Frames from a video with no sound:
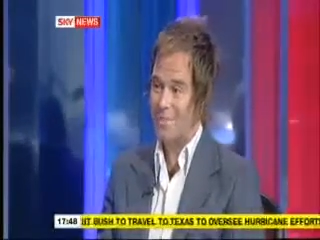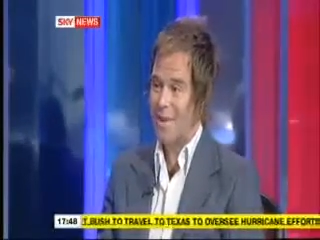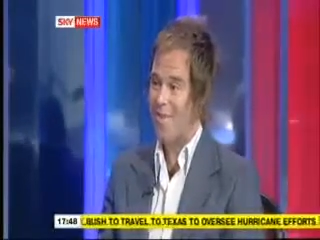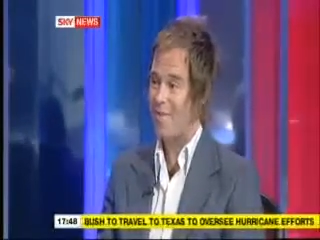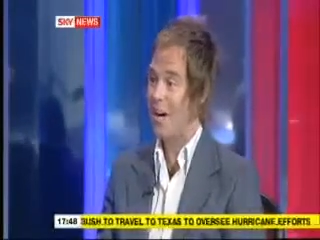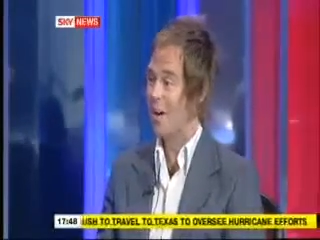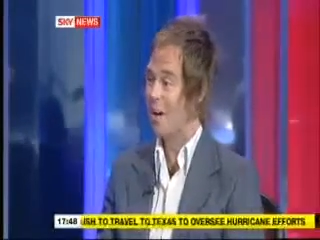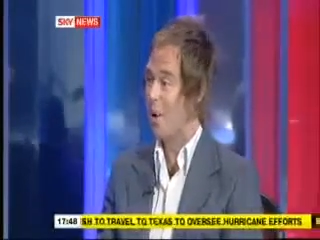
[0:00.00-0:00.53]
I
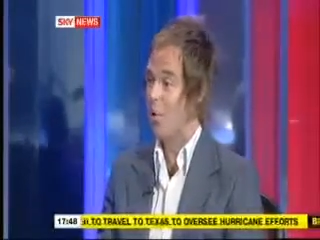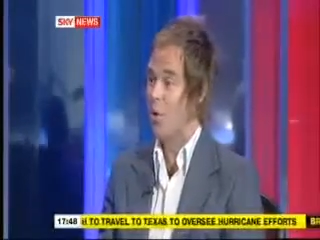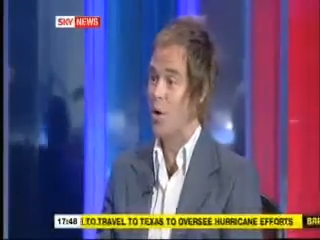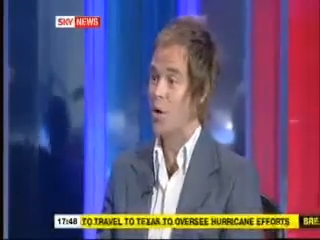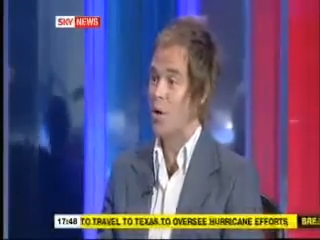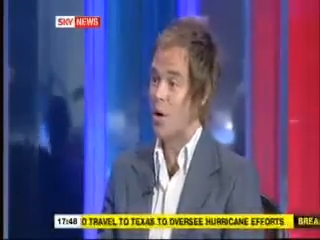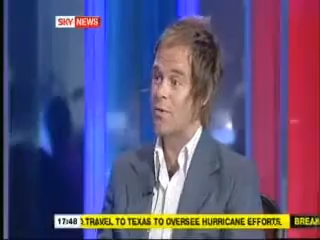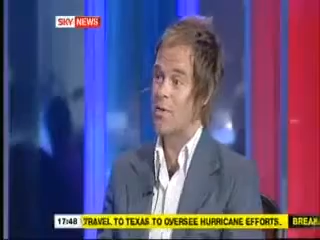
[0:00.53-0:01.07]
mean, Faldo
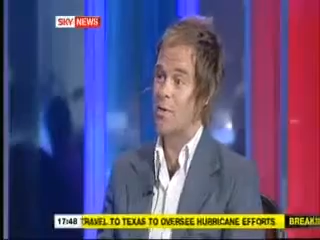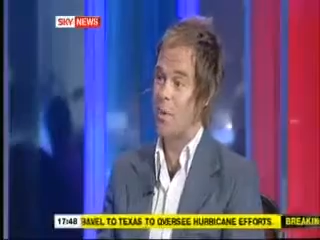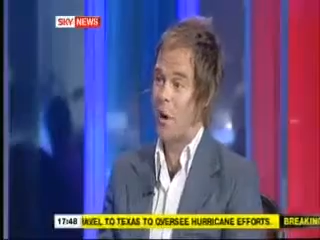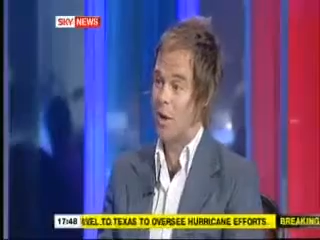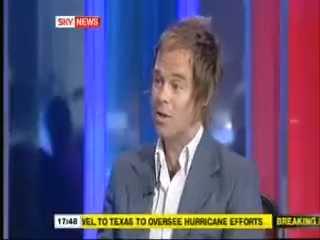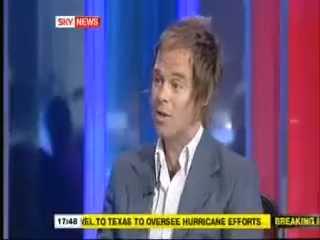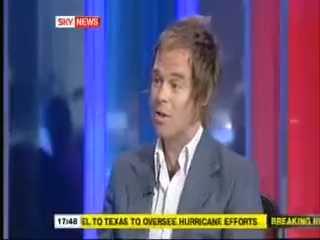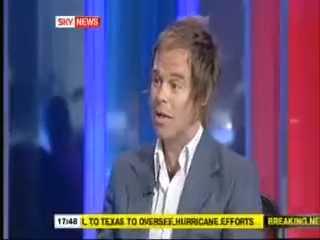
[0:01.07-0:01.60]
walked over to
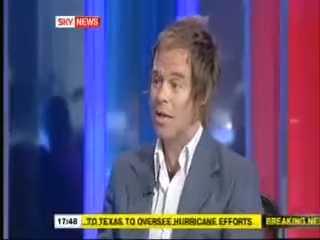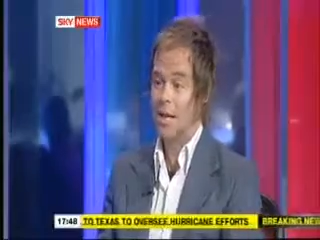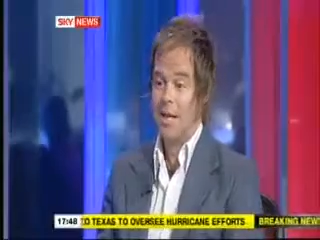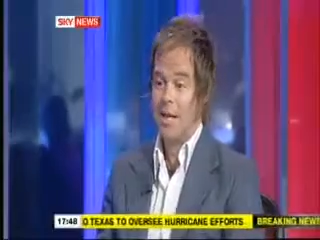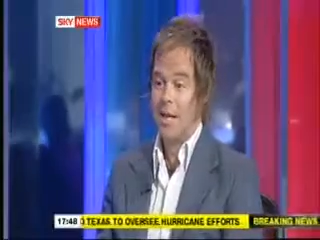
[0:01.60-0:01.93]
Poulter,